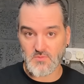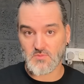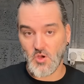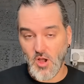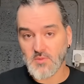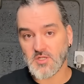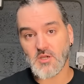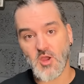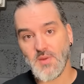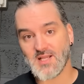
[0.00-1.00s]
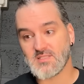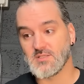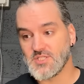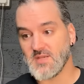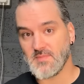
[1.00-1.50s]
I'm going to go back to the
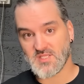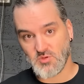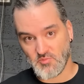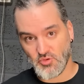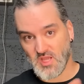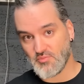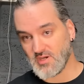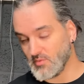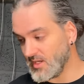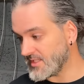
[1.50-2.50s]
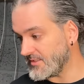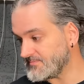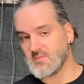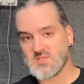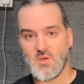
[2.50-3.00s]
gym. That's why I bought that pre-workout.
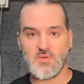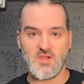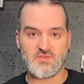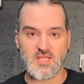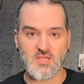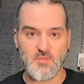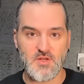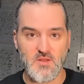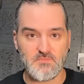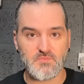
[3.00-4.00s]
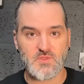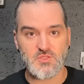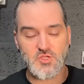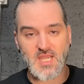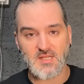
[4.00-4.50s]
It's my birthday coming up.
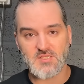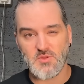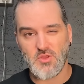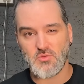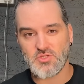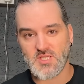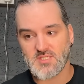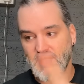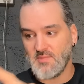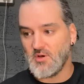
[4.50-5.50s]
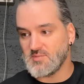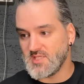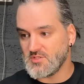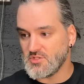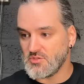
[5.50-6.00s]
Took Ada to McDonald's yesterday, then popped
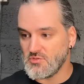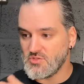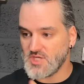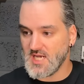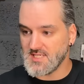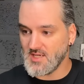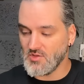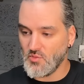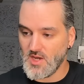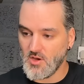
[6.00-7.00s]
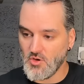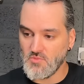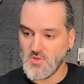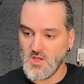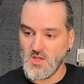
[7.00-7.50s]
into JD on the way
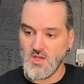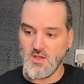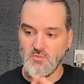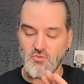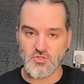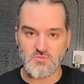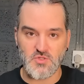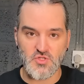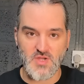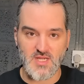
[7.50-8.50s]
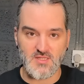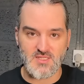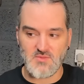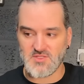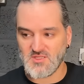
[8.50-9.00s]
home, bought some new trainers, and
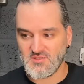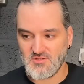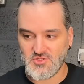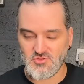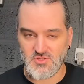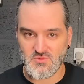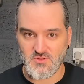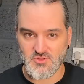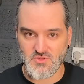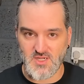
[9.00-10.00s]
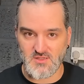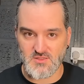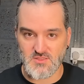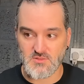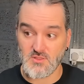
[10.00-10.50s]
Emma said, are you sure you want
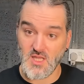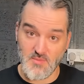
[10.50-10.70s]
trainers? I was like, yeah,